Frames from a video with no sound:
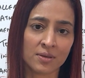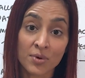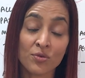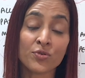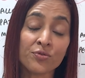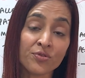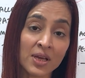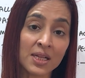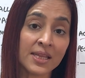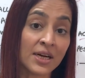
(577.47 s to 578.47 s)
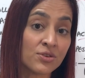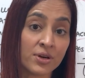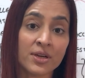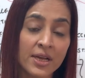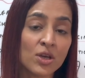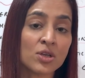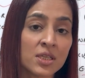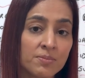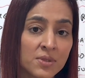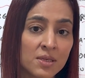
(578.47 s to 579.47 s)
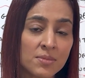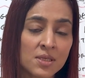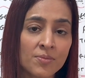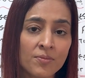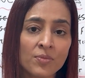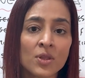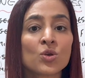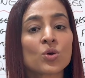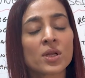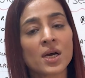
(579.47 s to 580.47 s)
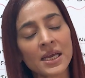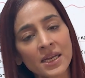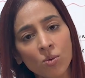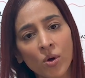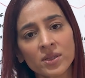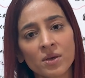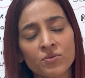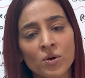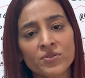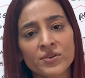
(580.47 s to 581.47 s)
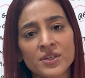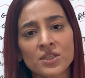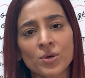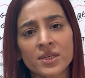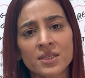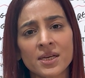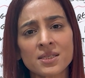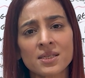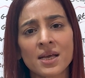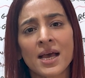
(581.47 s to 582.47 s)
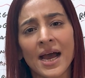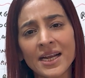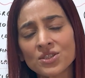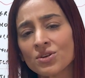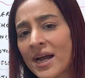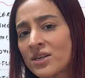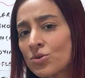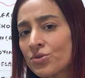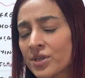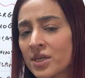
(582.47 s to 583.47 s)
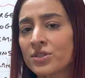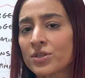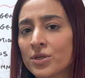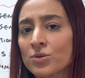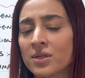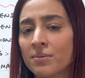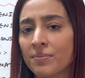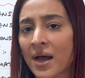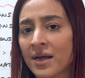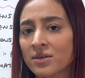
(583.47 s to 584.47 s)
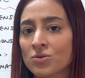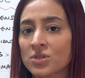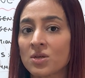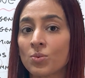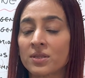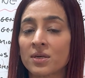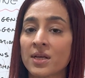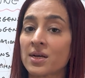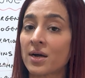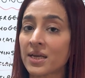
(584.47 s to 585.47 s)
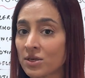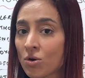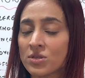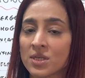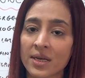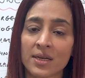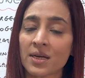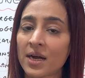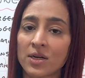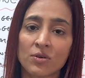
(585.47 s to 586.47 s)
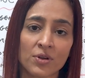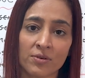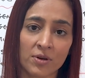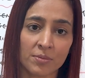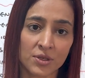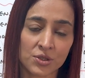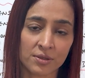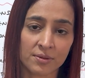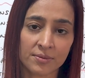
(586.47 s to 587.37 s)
But if you feel they're triggering your symptoms, you can again avoid them for 15-20 days and try to reintroduce them back to see whether they're again causing any kind of inflammation.